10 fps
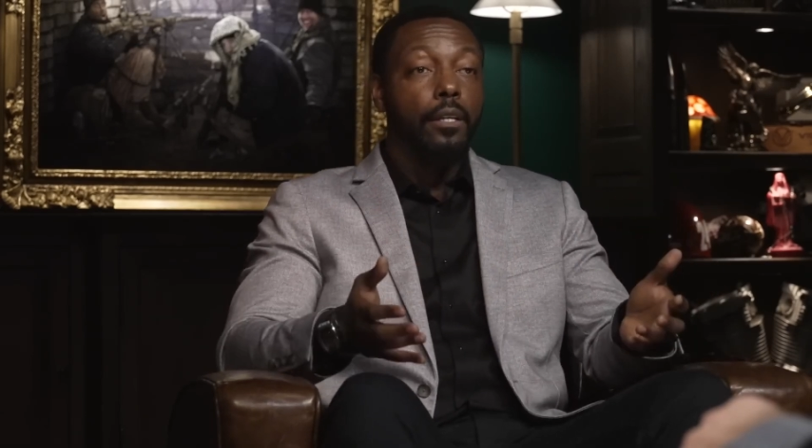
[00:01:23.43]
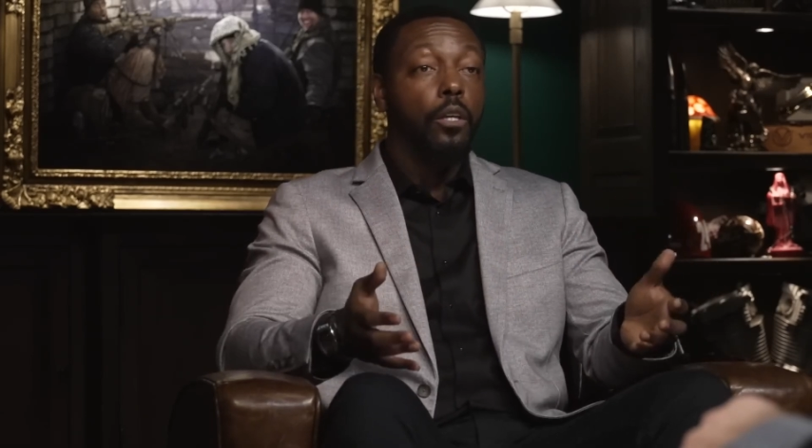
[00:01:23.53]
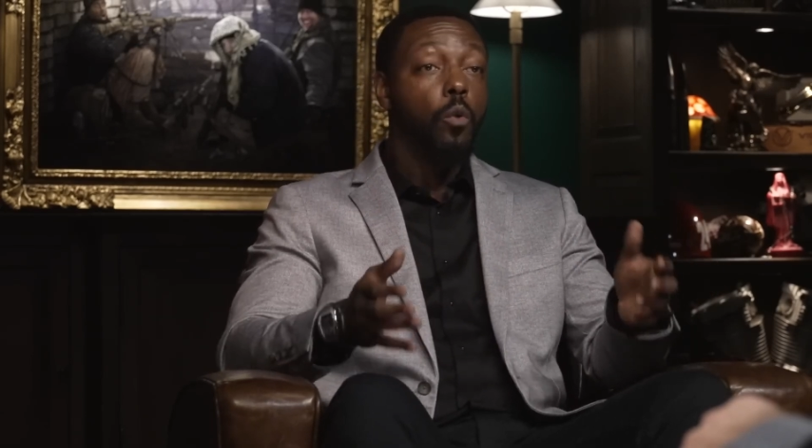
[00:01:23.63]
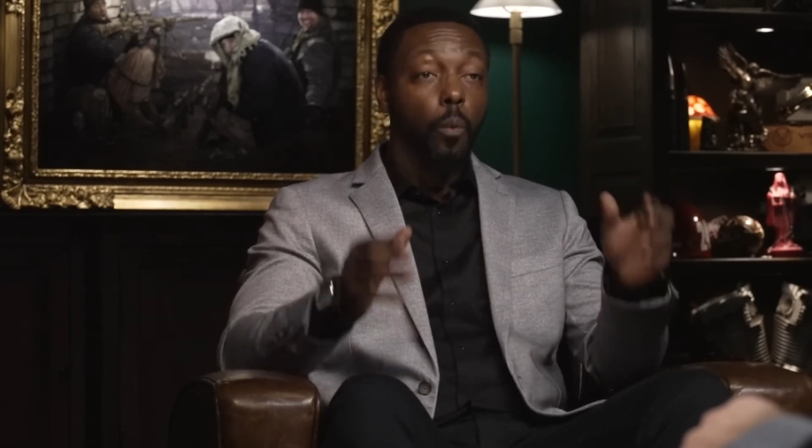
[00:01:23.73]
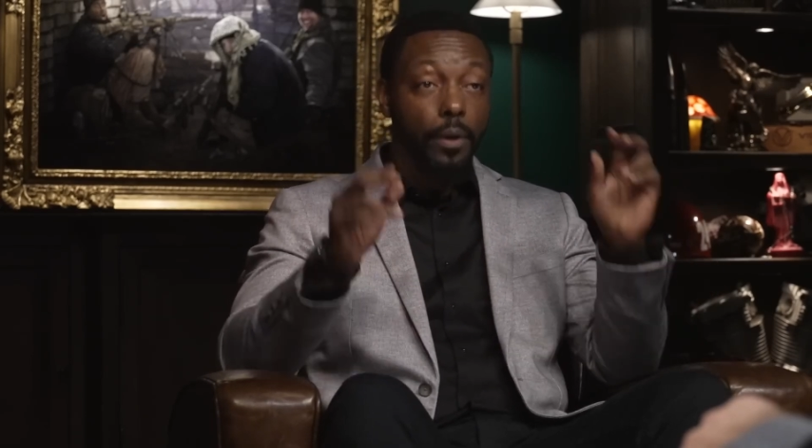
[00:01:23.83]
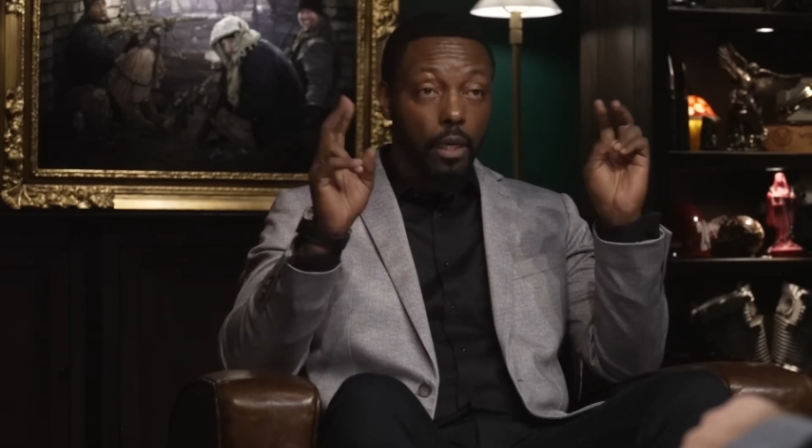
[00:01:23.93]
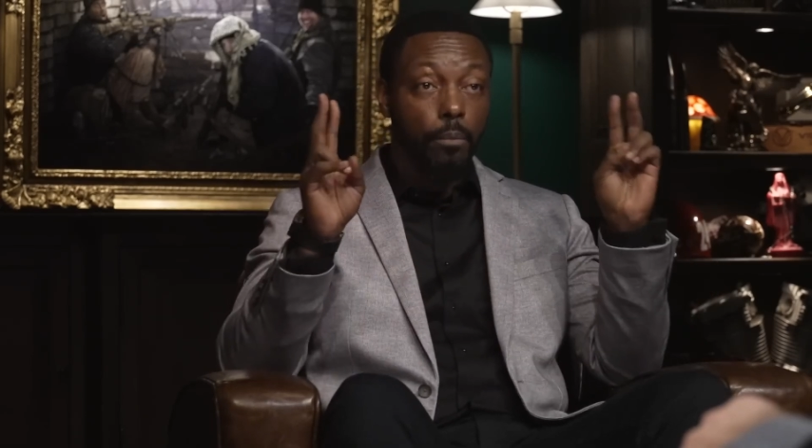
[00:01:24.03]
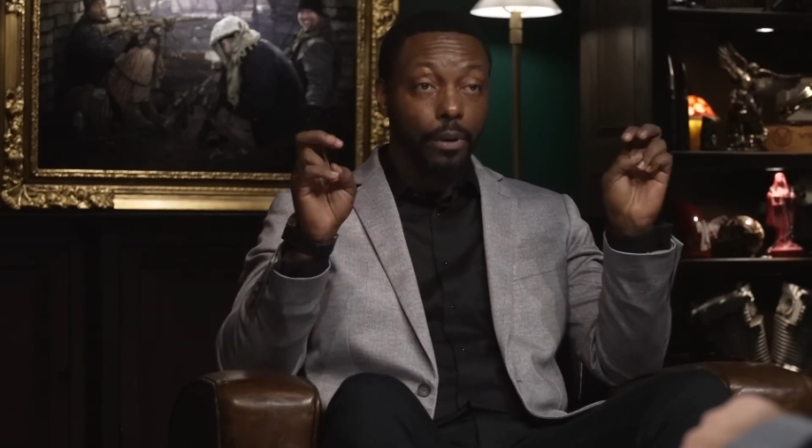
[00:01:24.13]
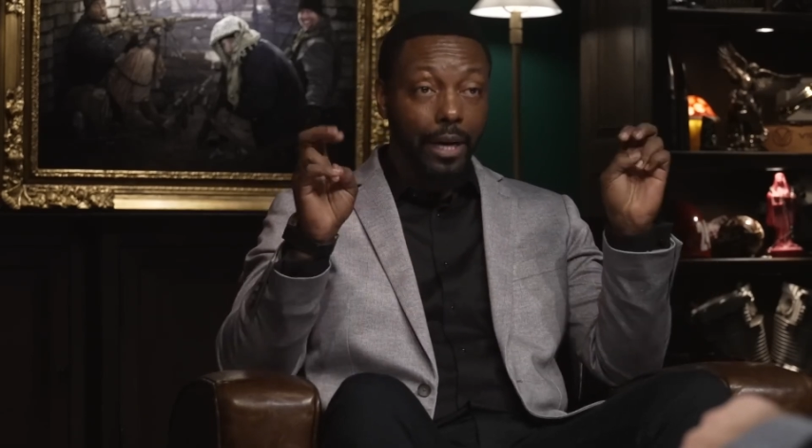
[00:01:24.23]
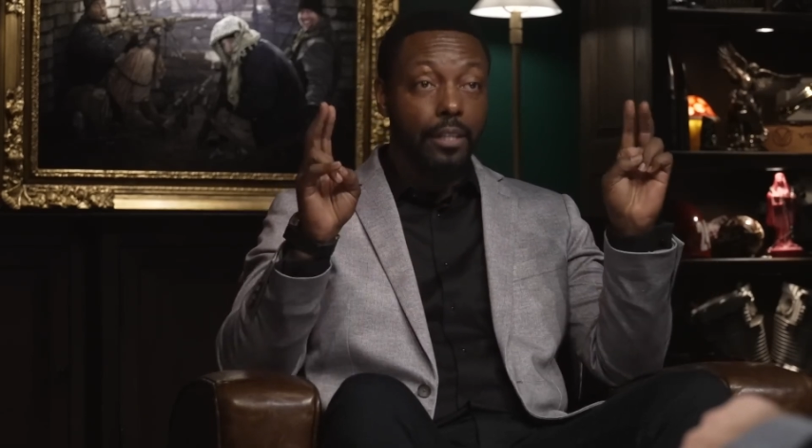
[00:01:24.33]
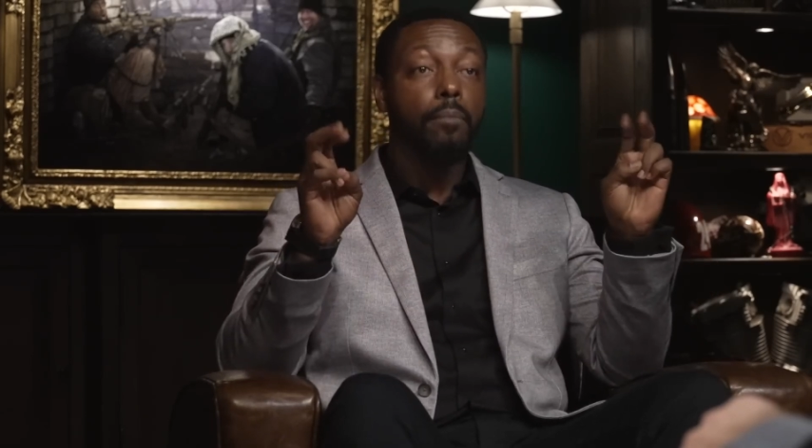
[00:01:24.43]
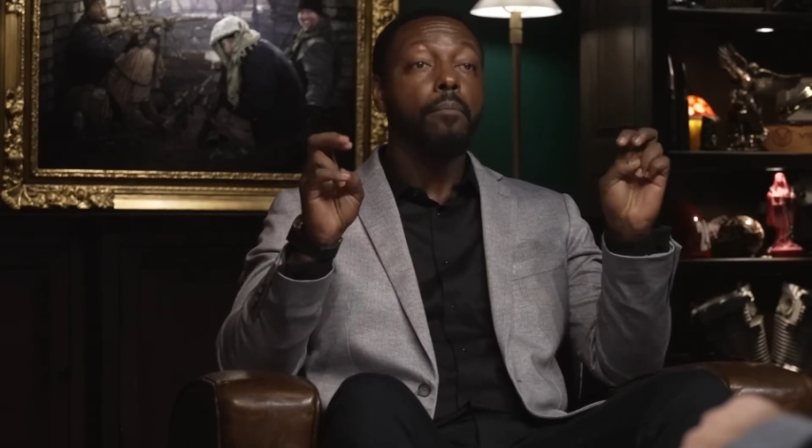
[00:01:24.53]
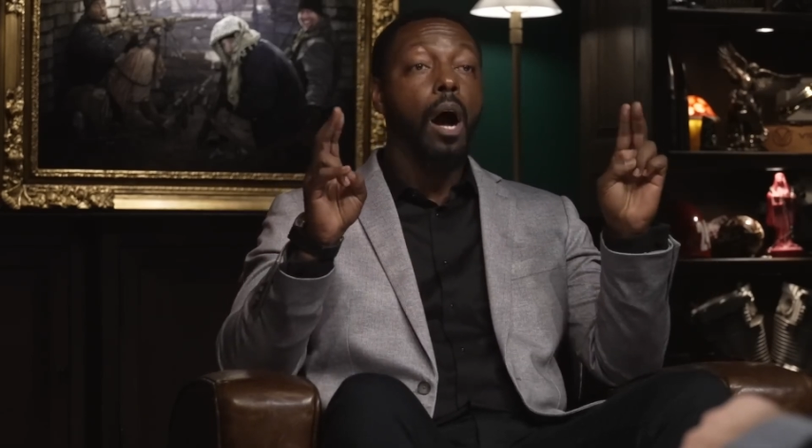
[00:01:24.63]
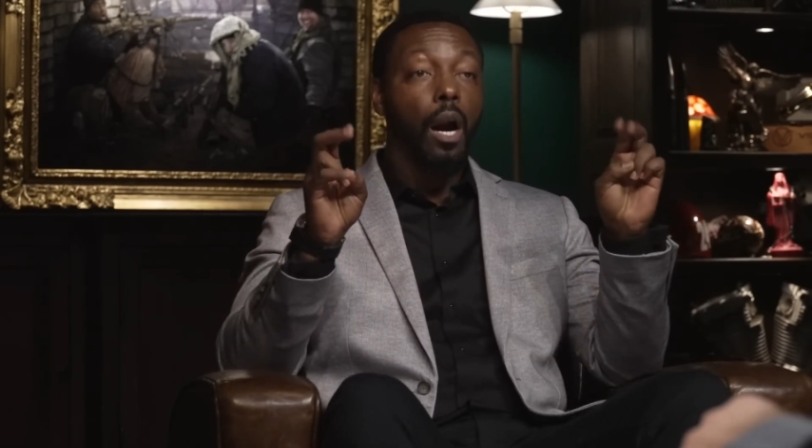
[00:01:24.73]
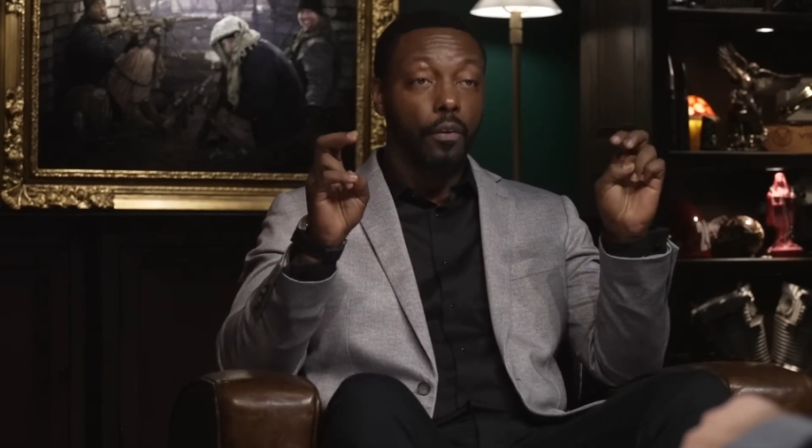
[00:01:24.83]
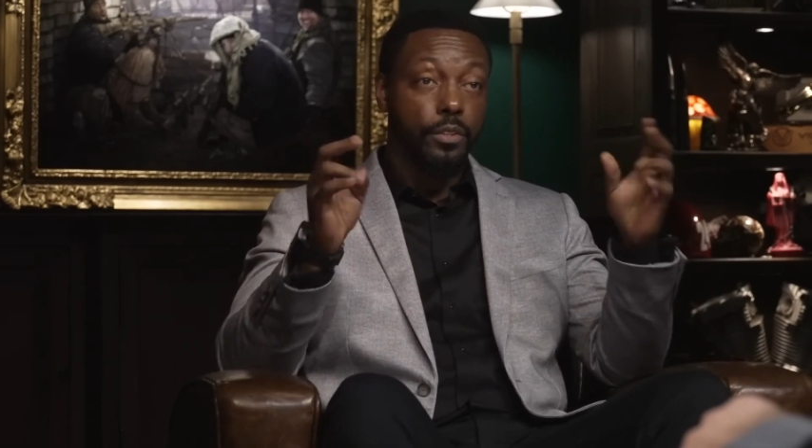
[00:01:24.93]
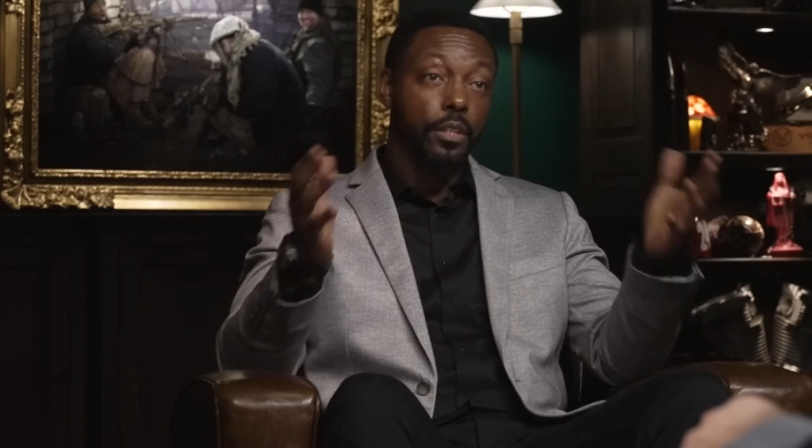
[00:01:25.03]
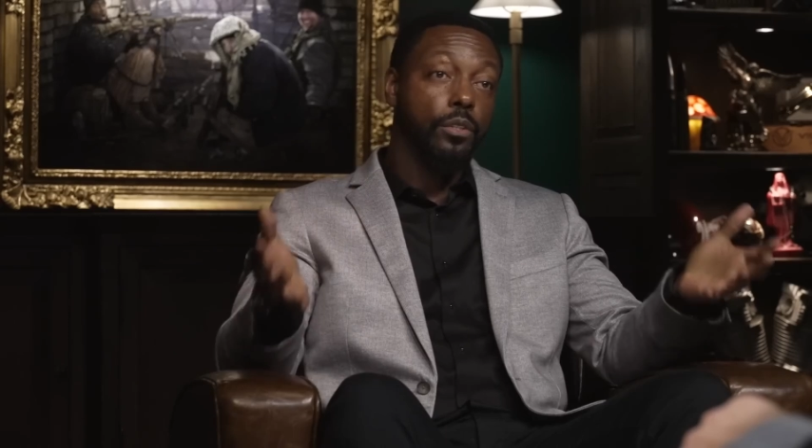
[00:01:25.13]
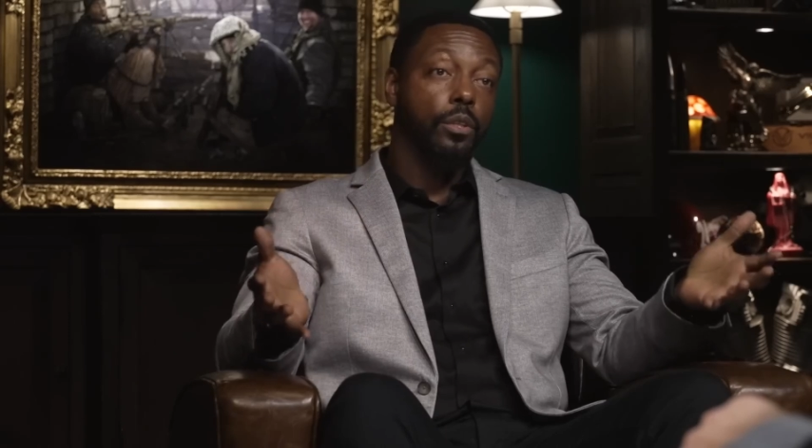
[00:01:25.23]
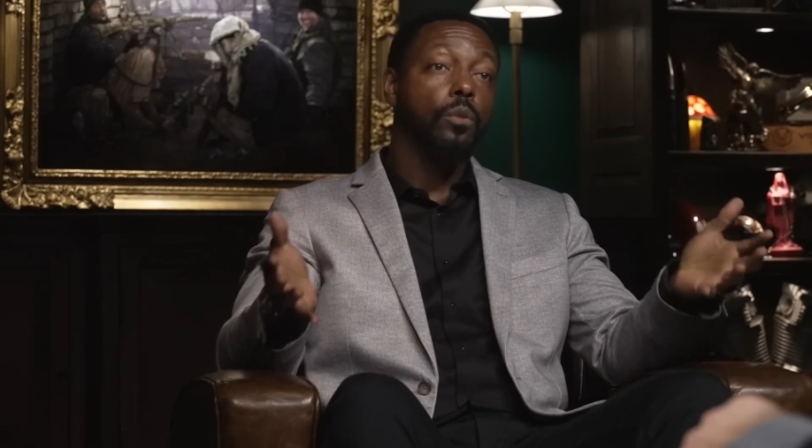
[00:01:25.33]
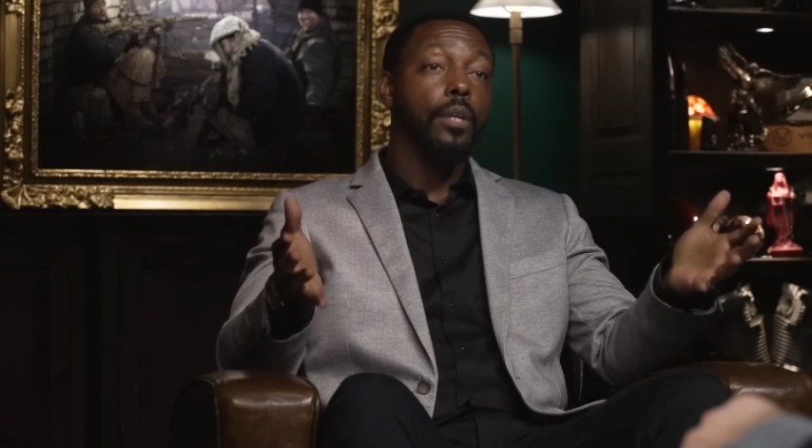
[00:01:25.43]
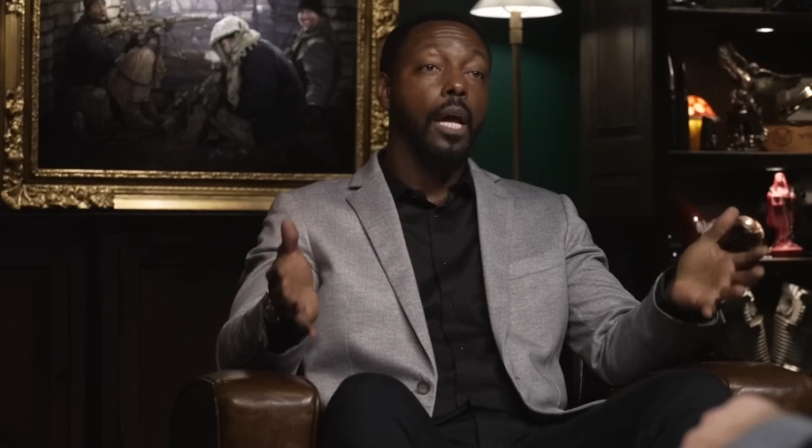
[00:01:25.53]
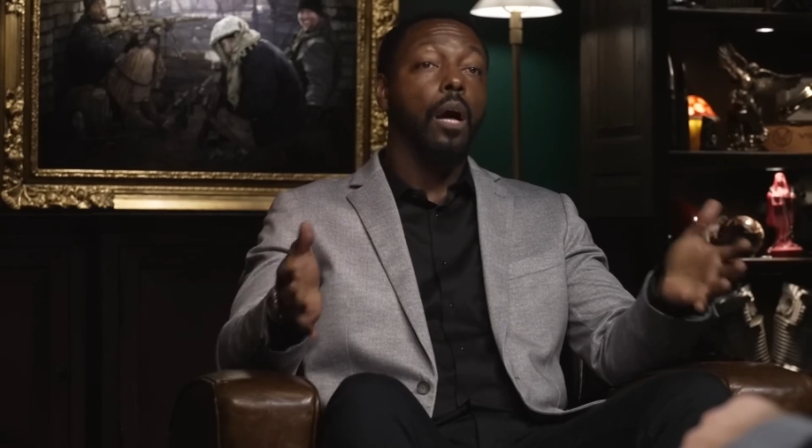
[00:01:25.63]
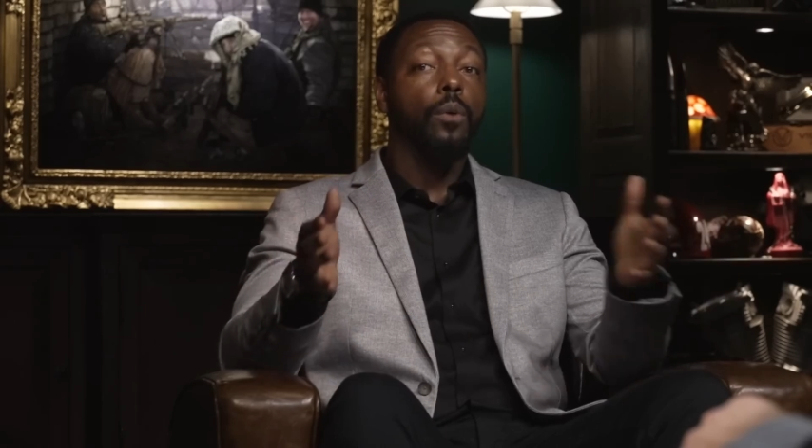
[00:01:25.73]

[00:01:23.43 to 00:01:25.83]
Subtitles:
Who are we going to bring democracy to now?